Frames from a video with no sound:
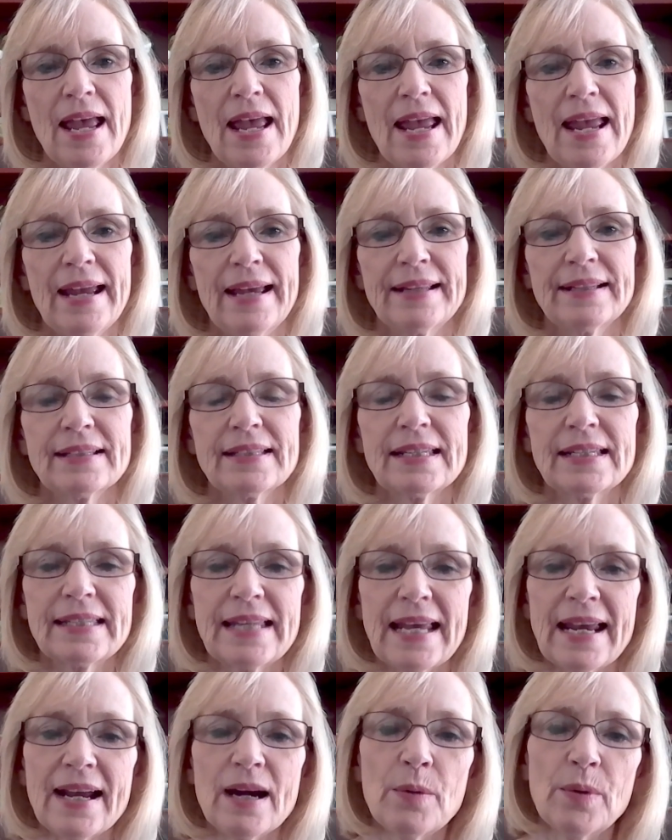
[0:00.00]
And
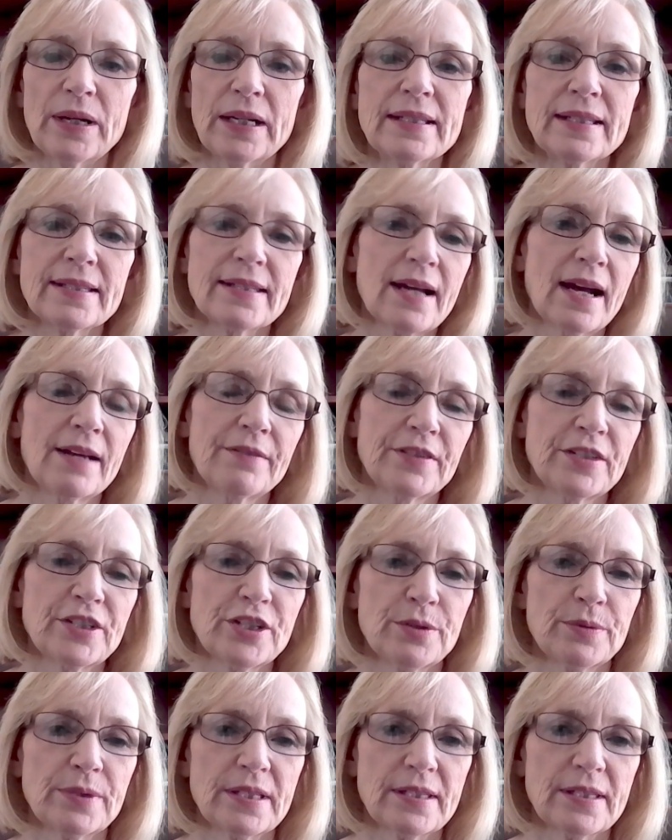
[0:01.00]
today I wanted to dive into a